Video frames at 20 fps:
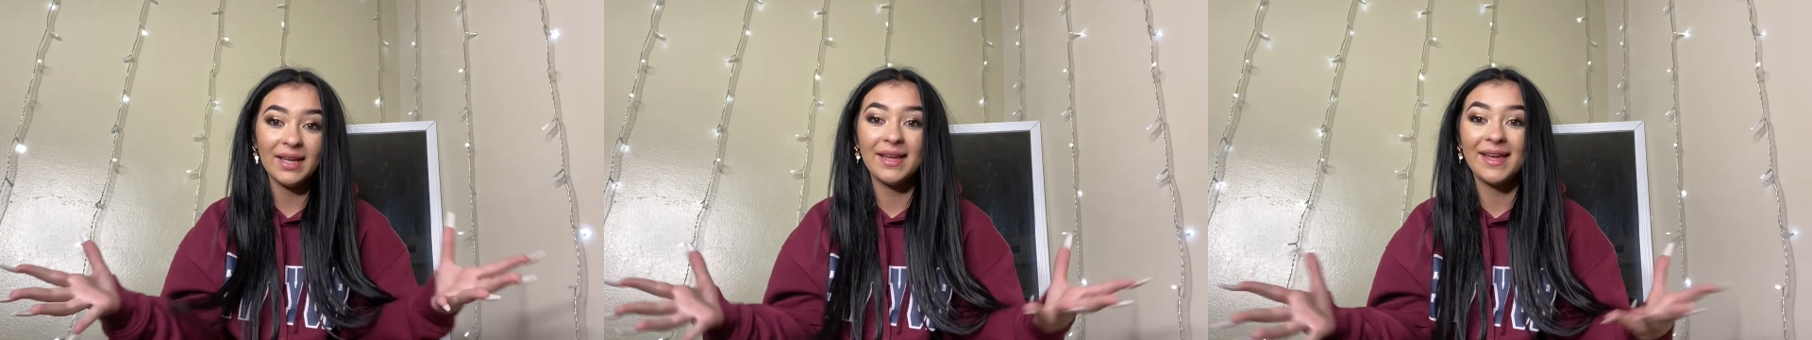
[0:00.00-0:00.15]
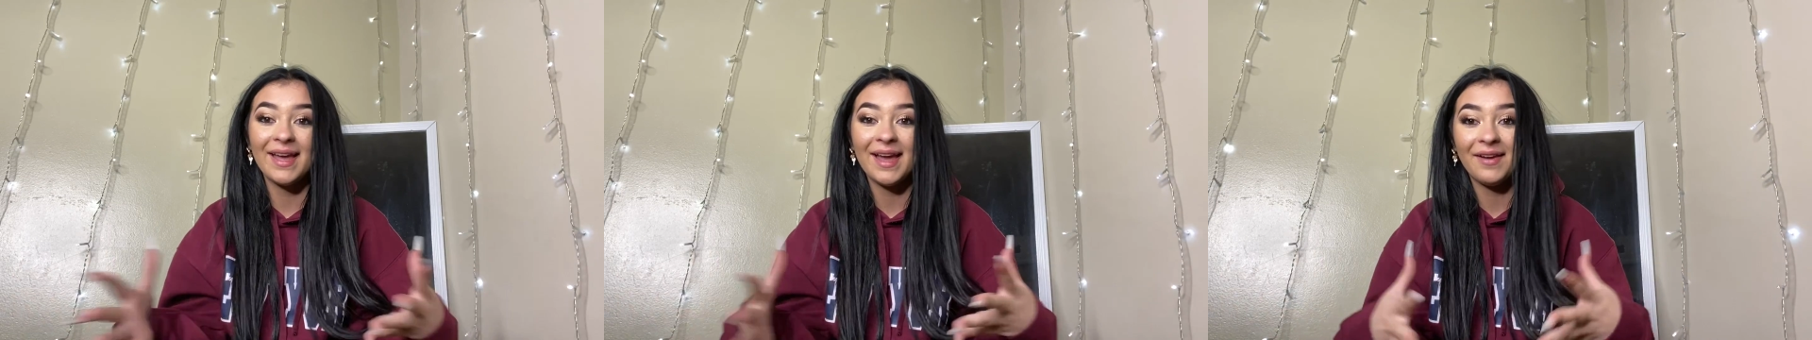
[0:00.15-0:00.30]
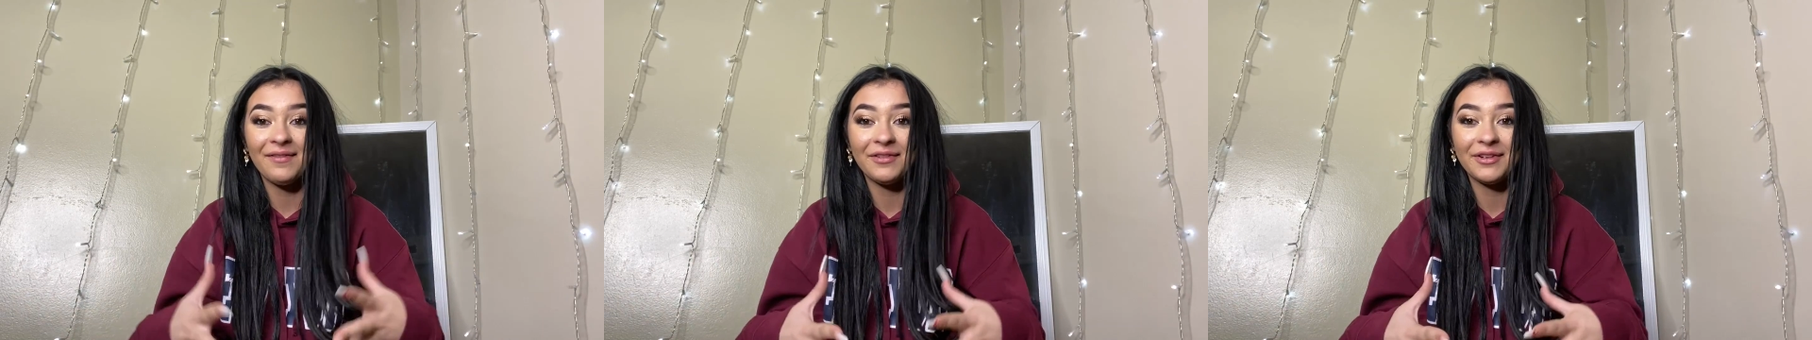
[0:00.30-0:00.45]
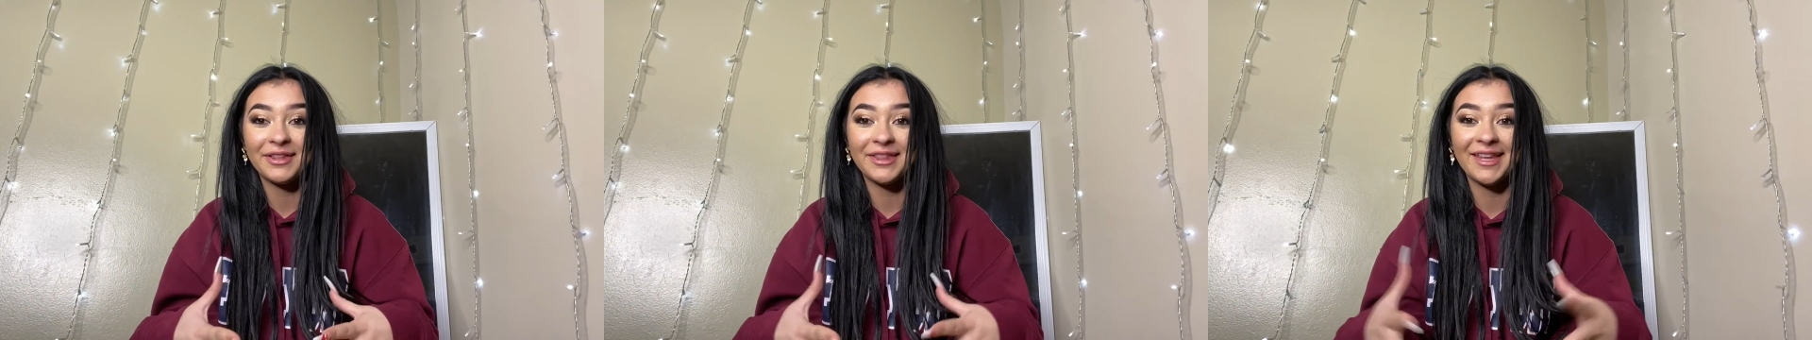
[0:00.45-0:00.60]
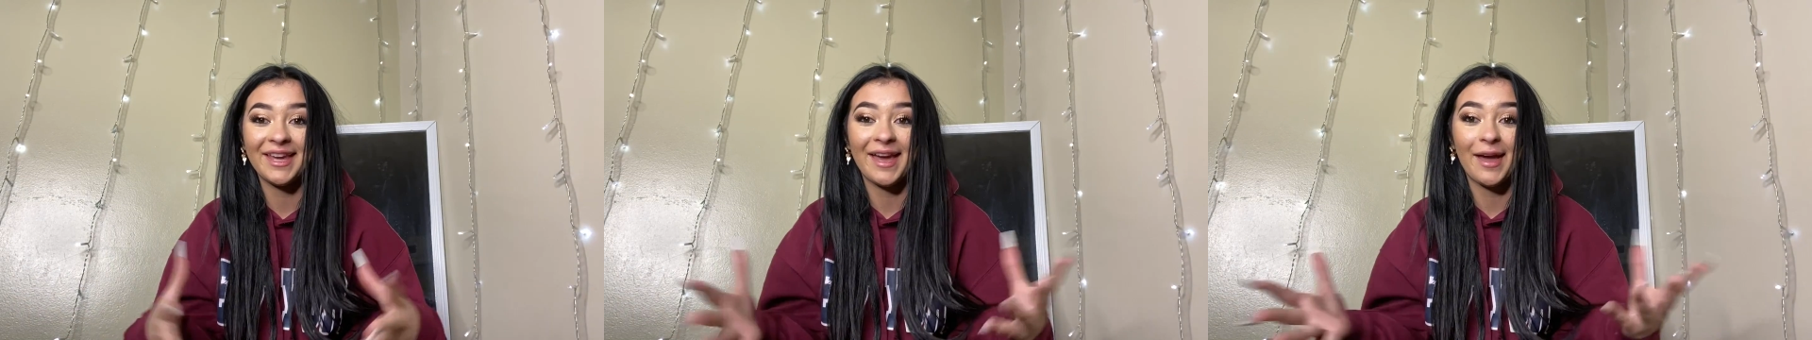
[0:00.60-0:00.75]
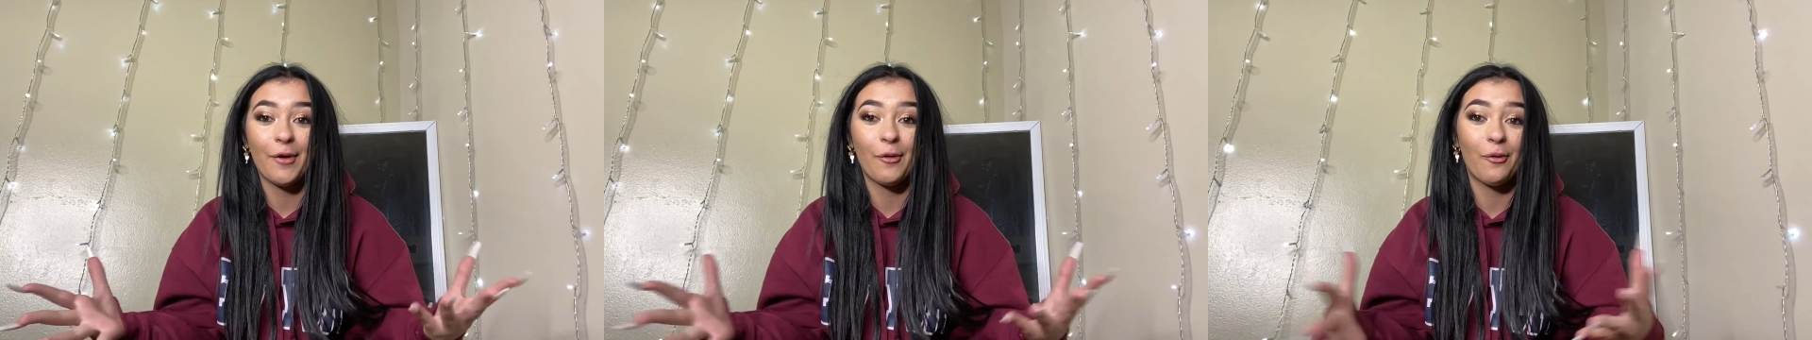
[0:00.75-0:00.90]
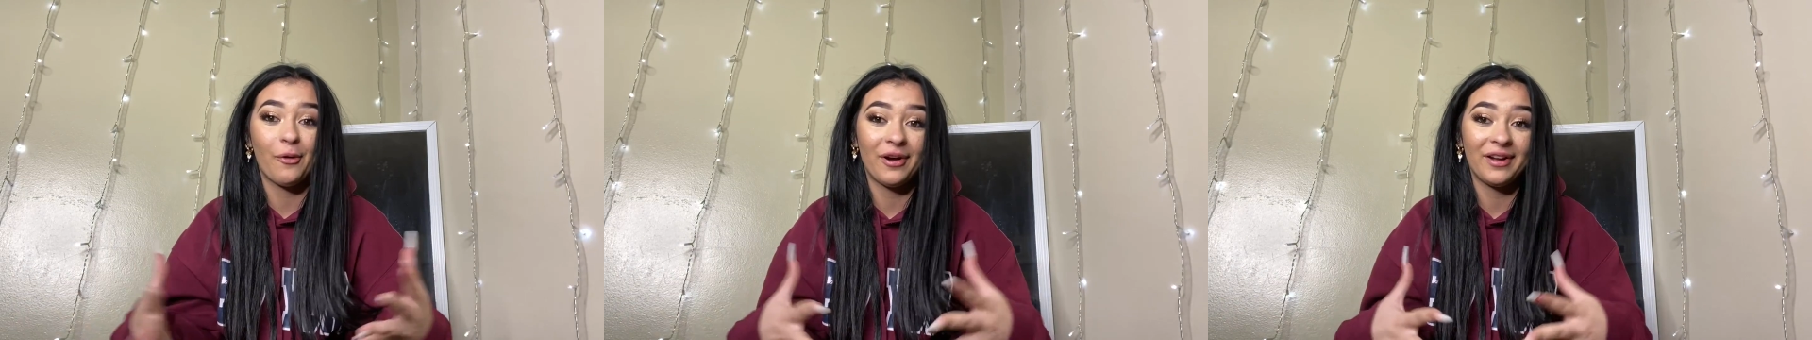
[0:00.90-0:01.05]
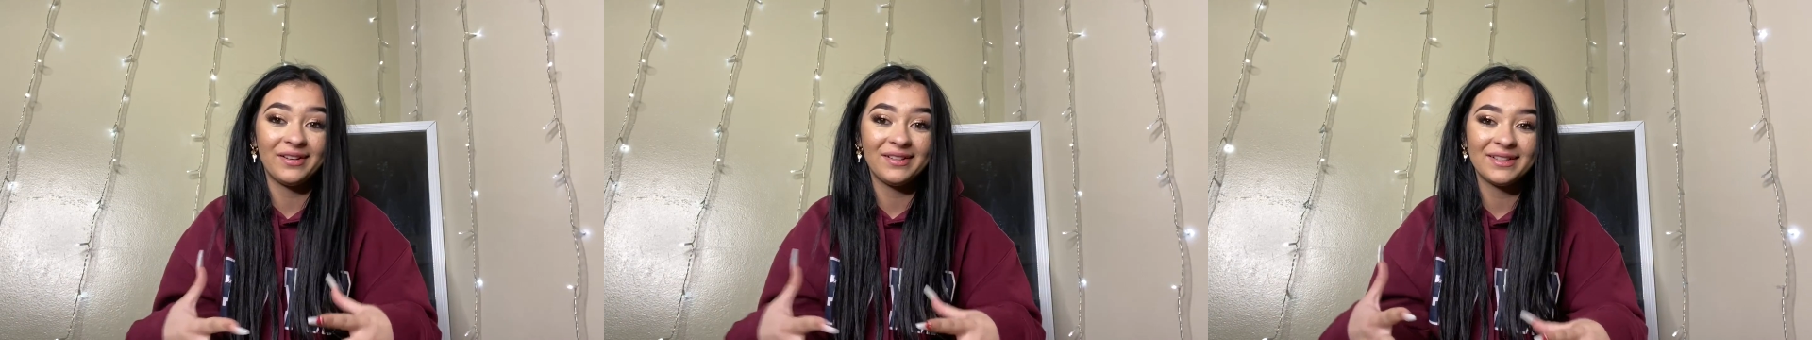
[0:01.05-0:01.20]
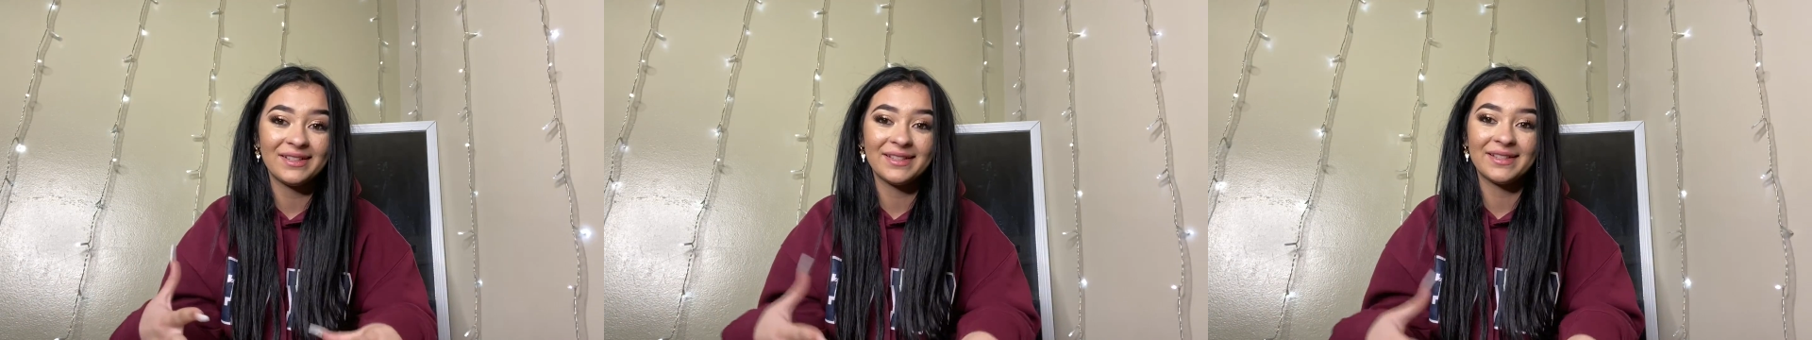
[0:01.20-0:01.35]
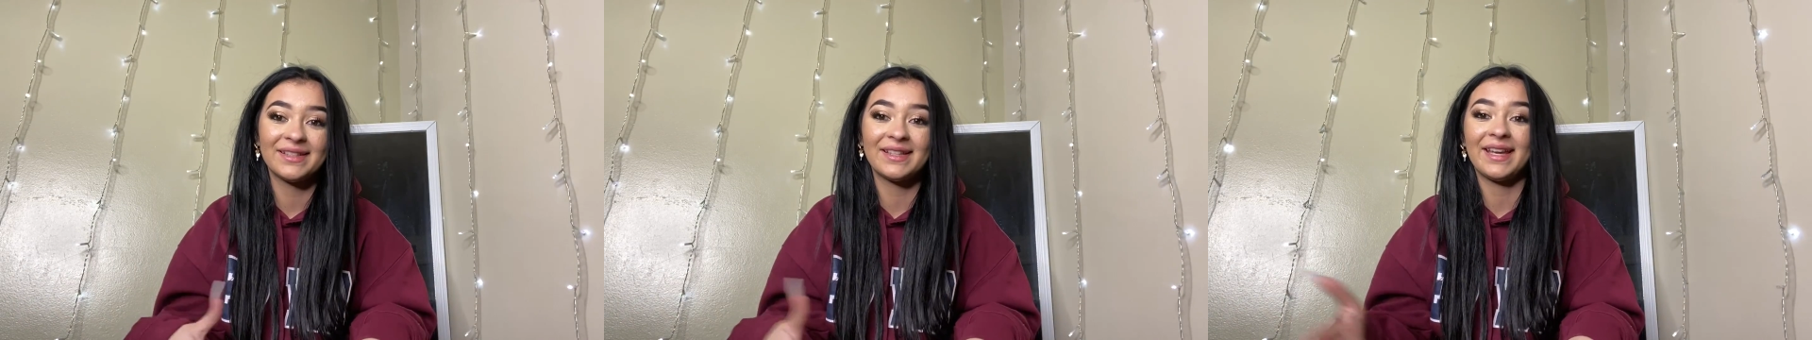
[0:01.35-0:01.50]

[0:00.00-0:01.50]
everything at once, and,